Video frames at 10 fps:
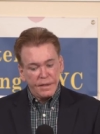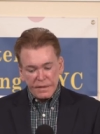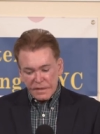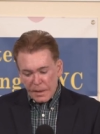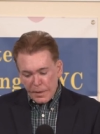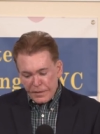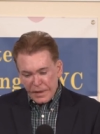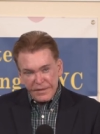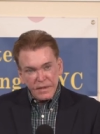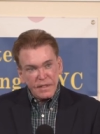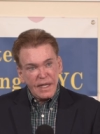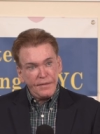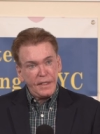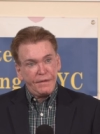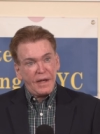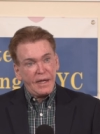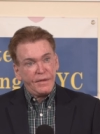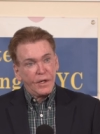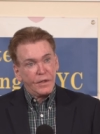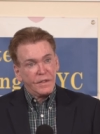some of you even 75
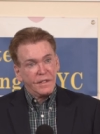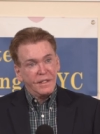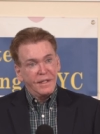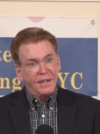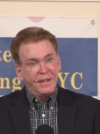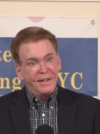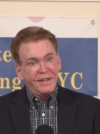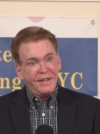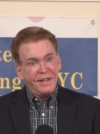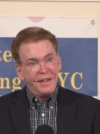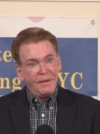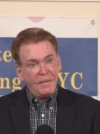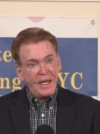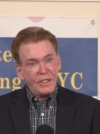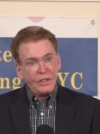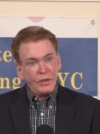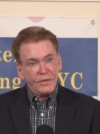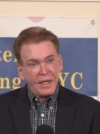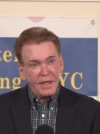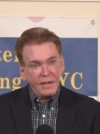years. Imagine
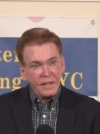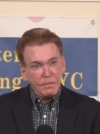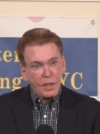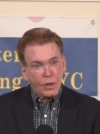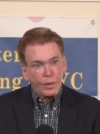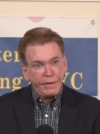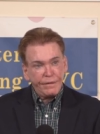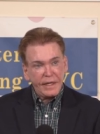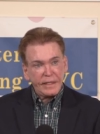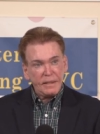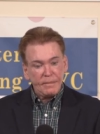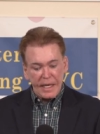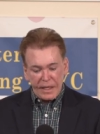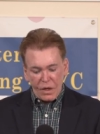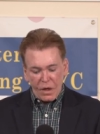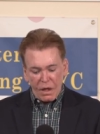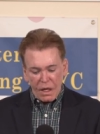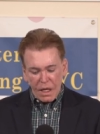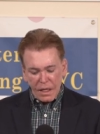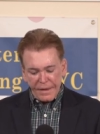you've got this mirror reflecting back
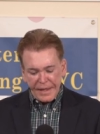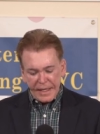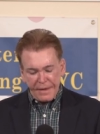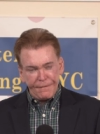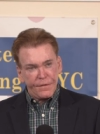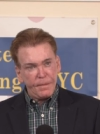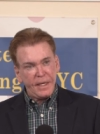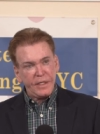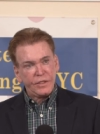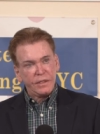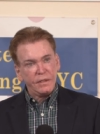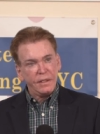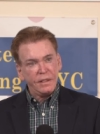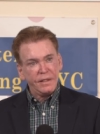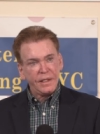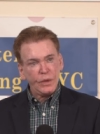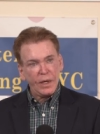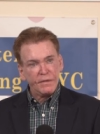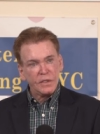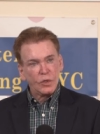all of that information that you
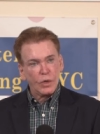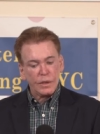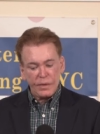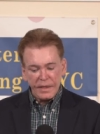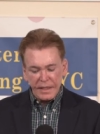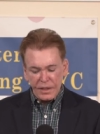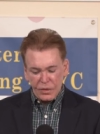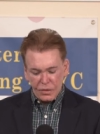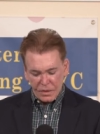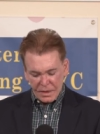have stored within you.